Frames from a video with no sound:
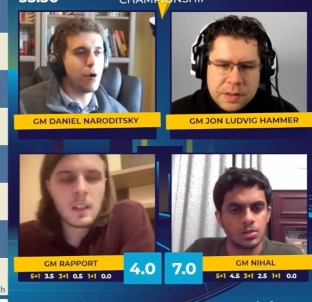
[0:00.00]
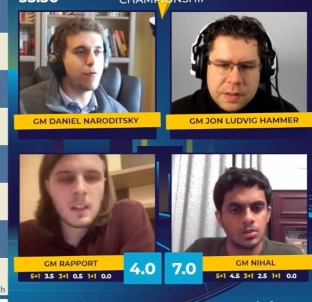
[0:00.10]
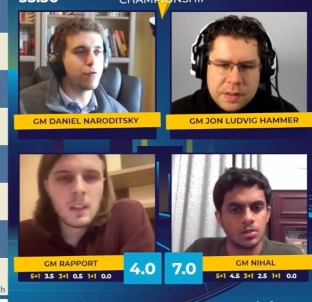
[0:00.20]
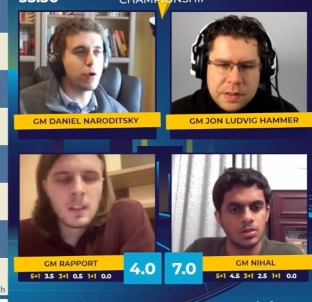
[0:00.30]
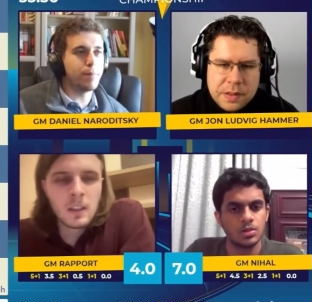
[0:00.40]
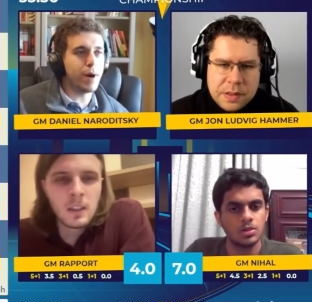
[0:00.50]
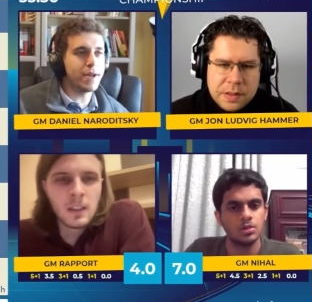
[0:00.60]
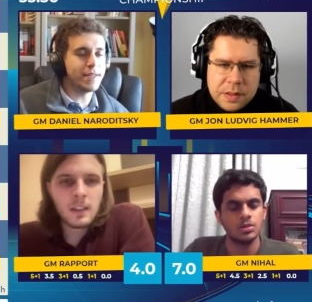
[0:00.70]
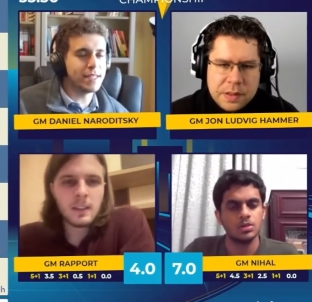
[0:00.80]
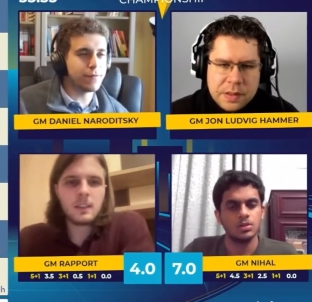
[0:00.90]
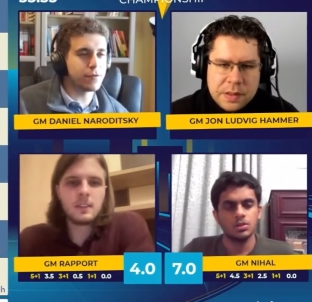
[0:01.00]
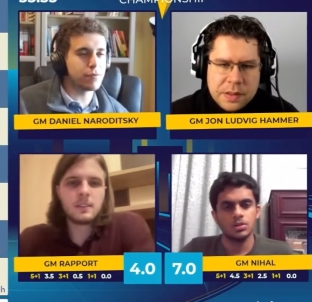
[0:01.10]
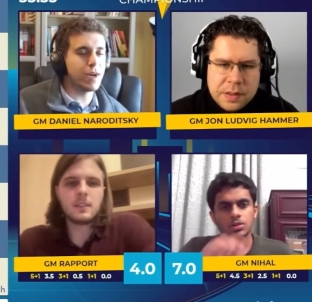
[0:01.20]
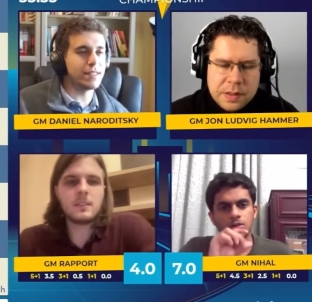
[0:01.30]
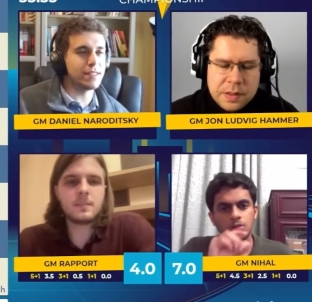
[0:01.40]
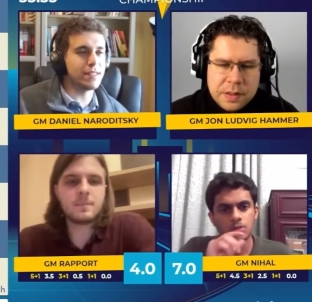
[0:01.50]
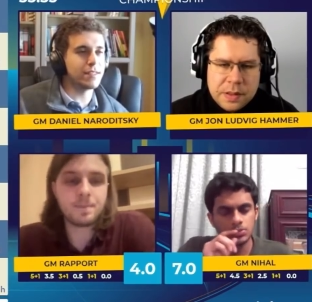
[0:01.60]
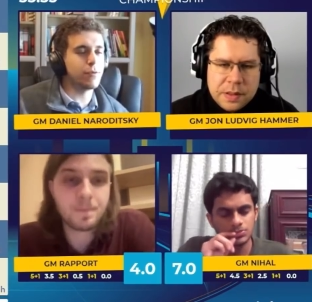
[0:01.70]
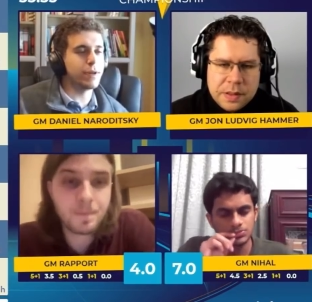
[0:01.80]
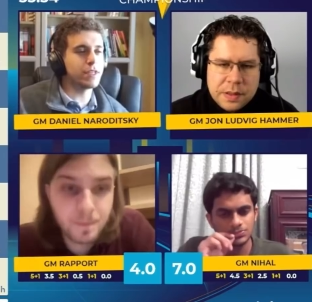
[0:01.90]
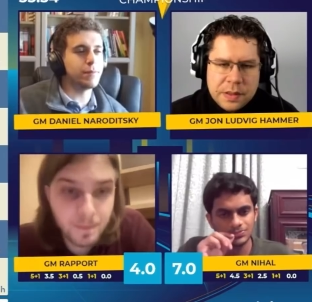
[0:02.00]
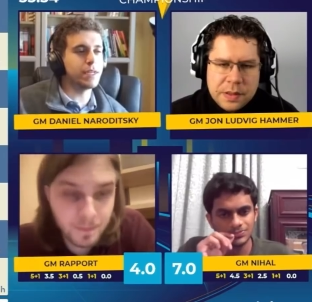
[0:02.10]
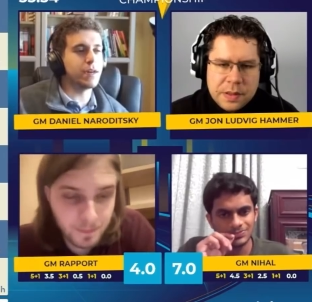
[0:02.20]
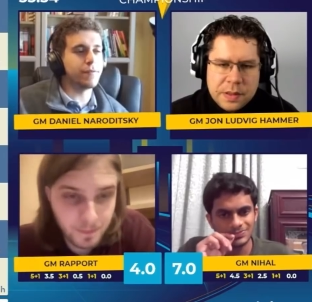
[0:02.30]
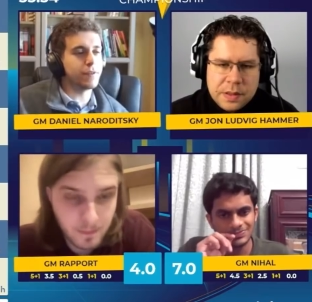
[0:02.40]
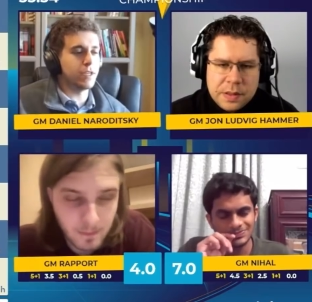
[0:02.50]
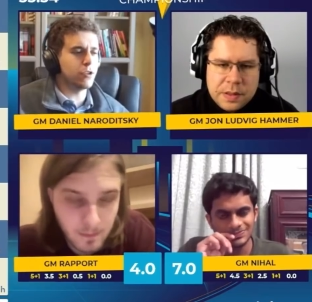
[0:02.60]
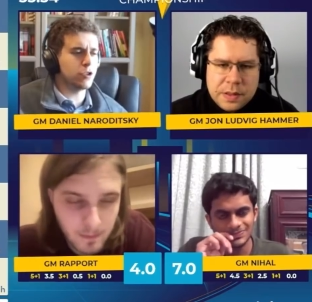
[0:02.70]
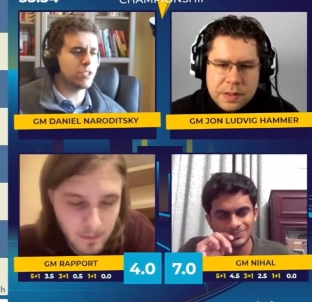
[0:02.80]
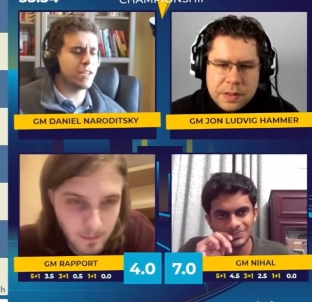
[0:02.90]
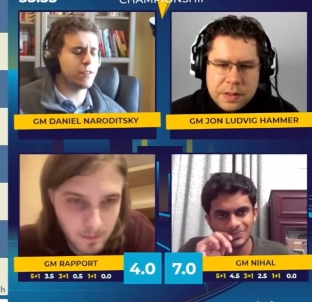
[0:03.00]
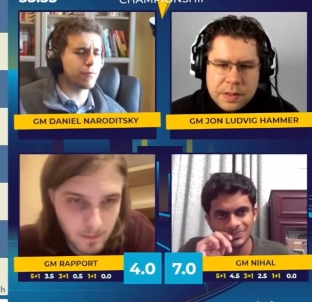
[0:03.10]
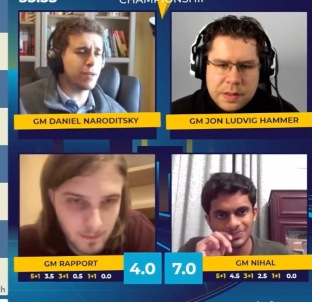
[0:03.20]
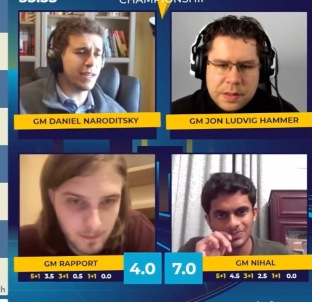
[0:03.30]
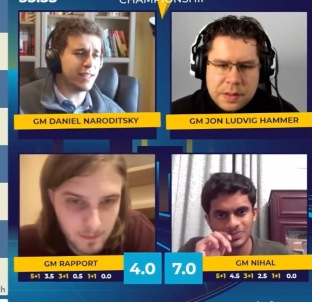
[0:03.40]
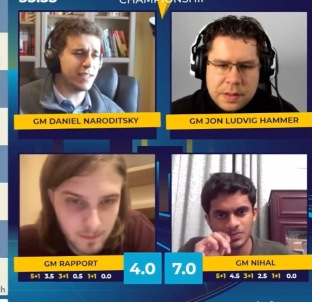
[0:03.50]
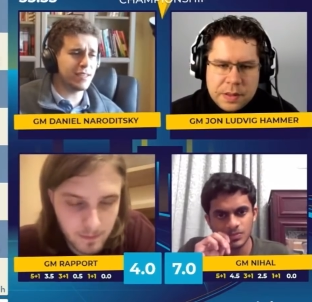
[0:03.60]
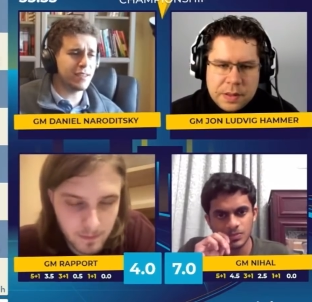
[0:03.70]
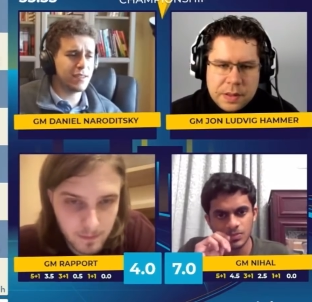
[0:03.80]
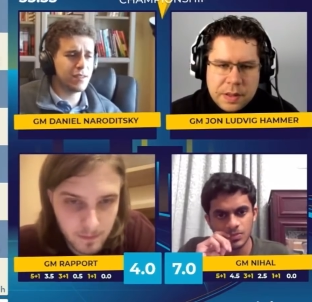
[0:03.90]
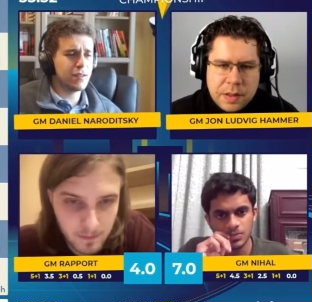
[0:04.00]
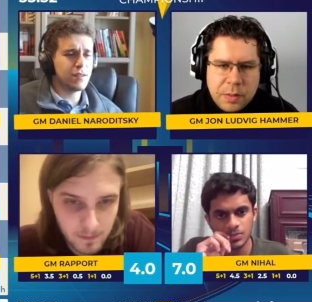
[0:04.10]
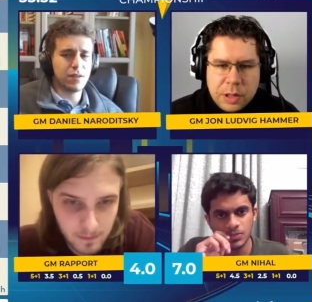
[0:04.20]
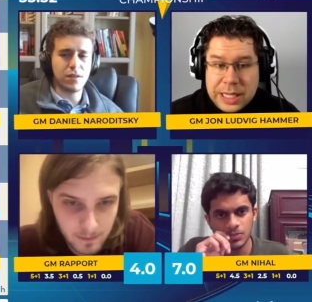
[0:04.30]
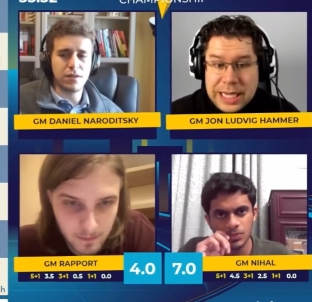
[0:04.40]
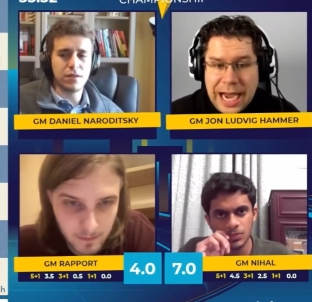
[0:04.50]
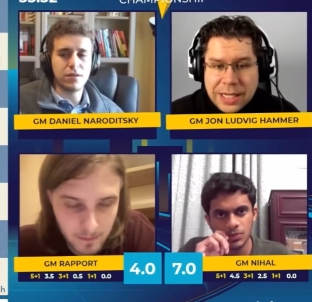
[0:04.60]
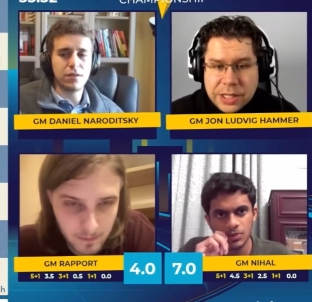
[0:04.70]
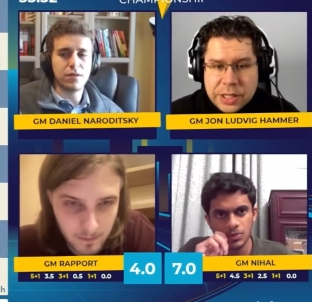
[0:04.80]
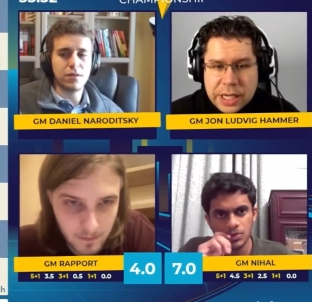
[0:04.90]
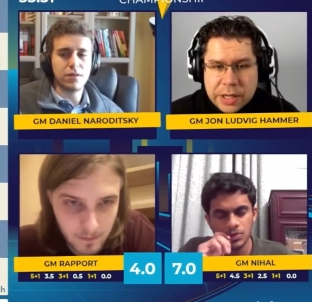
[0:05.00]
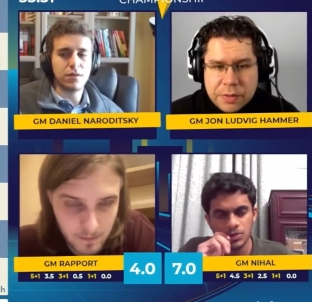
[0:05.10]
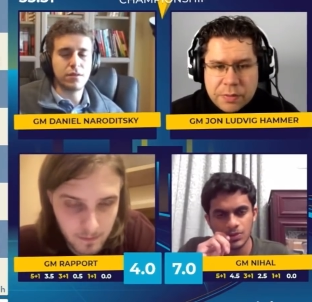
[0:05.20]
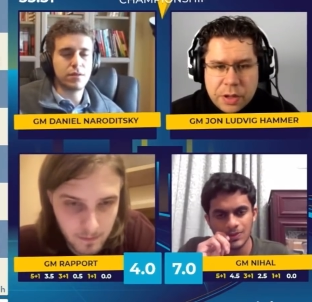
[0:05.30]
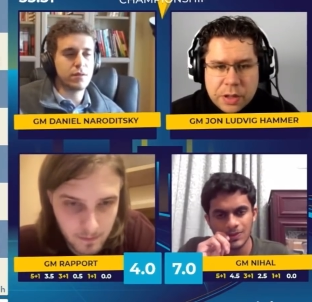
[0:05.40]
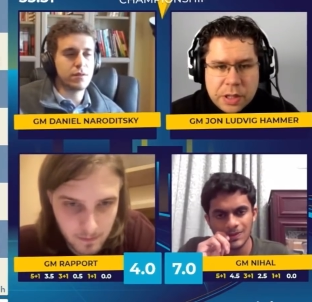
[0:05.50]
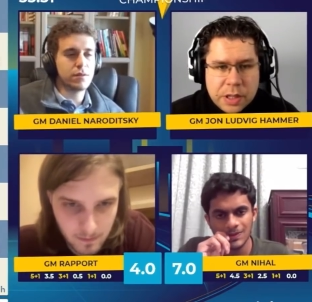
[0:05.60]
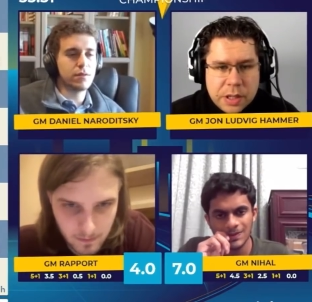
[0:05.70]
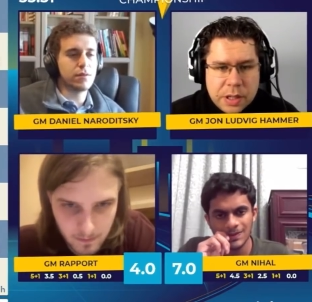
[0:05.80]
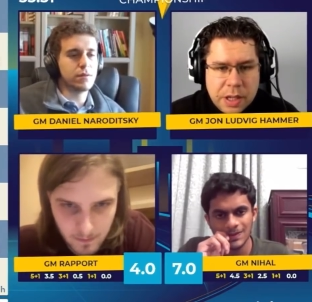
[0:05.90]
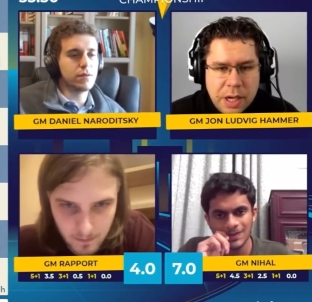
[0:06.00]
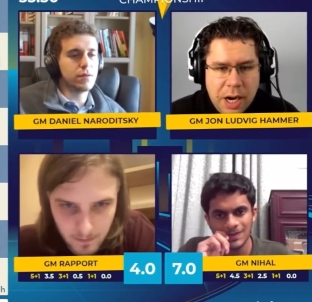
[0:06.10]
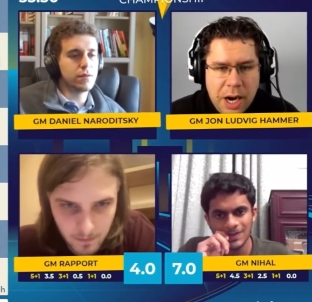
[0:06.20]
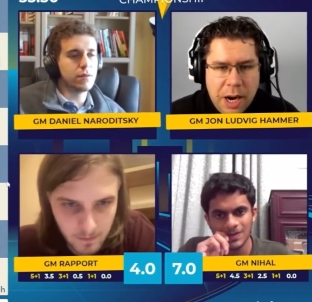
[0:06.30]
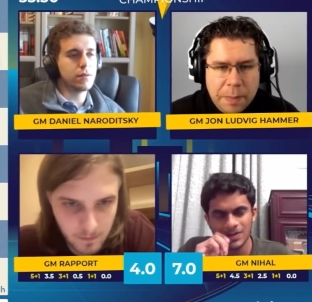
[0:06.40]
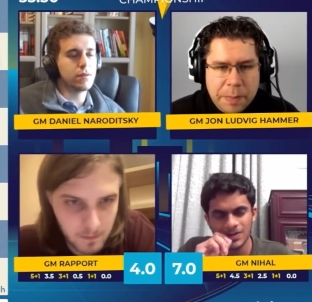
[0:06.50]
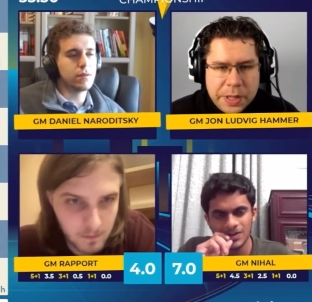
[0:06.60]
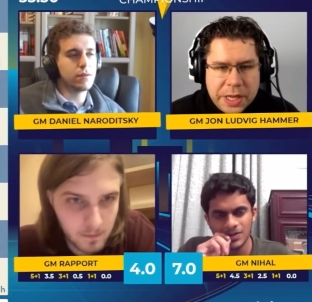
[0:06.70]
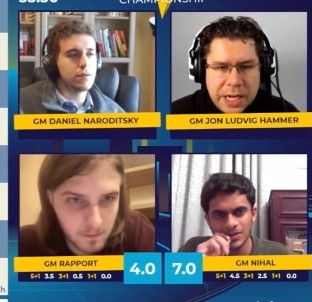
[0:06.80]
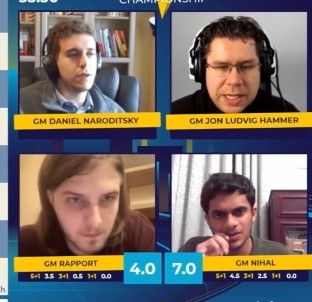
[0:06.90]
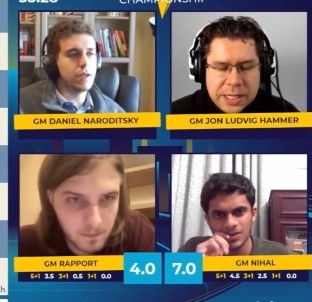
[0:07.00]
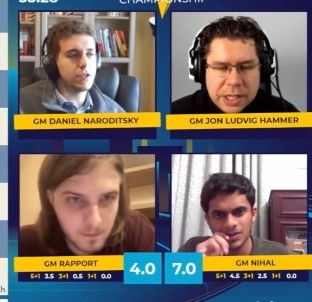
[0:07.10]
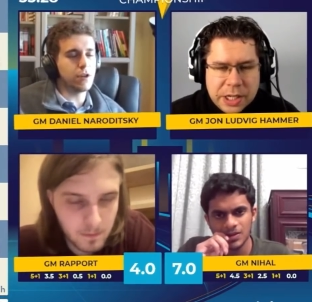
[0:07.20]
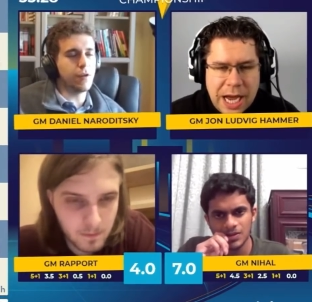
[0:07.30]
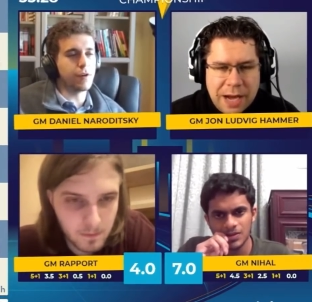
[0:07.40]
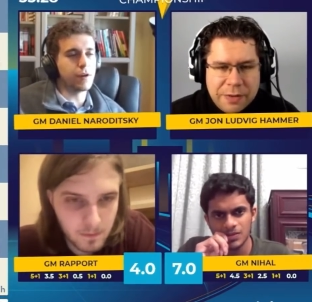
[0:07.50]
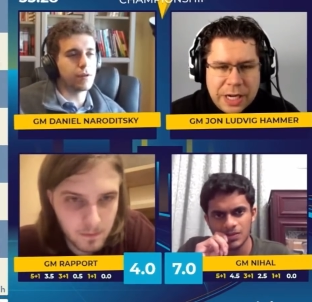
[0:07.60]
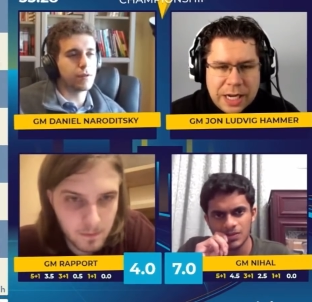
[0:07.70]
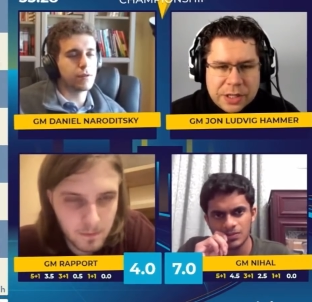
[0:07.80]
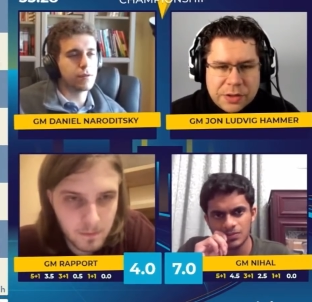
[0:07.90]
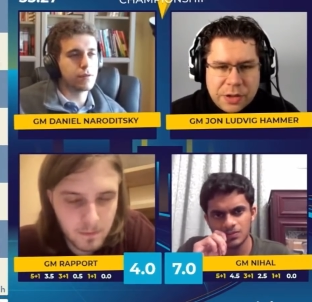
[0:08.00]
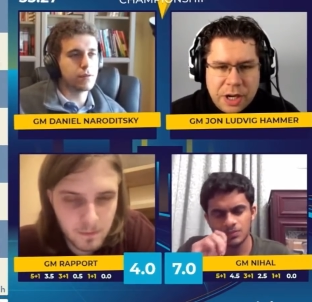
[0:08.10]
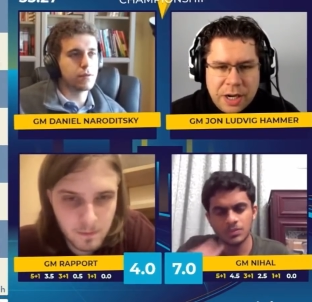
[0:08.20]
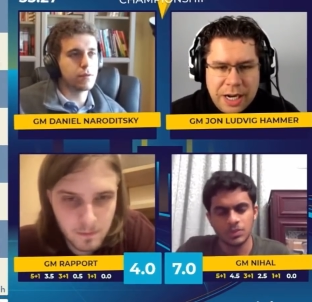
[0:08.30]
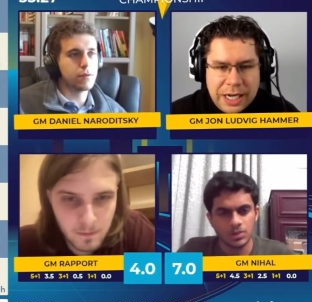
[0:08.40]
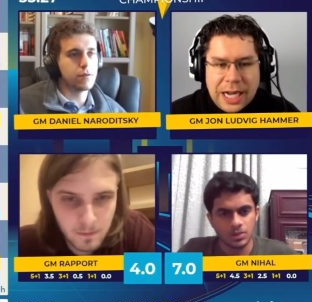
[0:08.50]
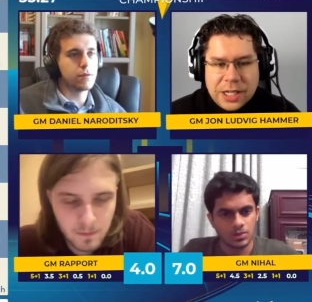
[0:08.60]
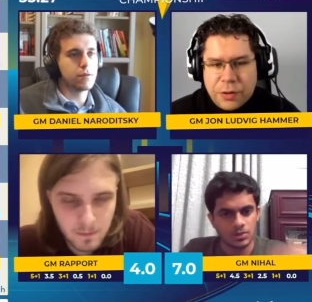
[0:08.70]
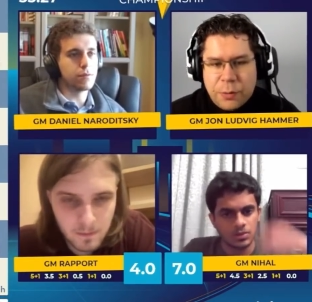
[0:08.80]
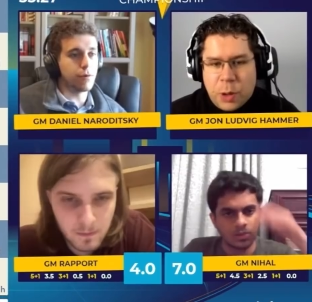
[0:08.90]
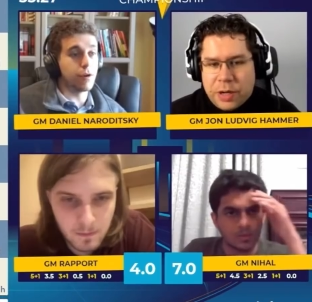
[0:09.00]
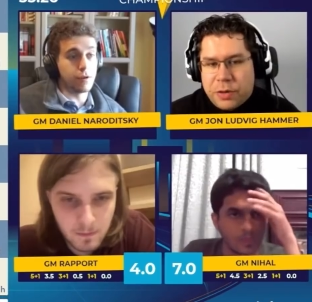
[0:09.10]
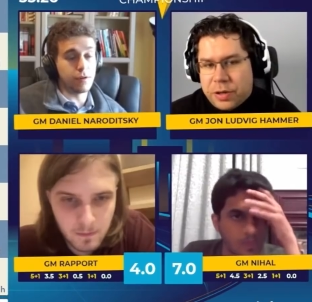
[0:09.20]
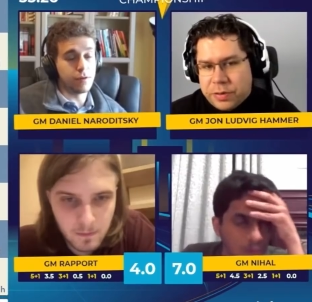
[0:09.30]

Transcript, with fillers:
Speaker 1: overabundance of threats, it's going to be enough, and he can just take the rook. I think. Well, he has
Speaker 2: to take the rook. Uh, but then and he's going to have an extra an extra Rook. one of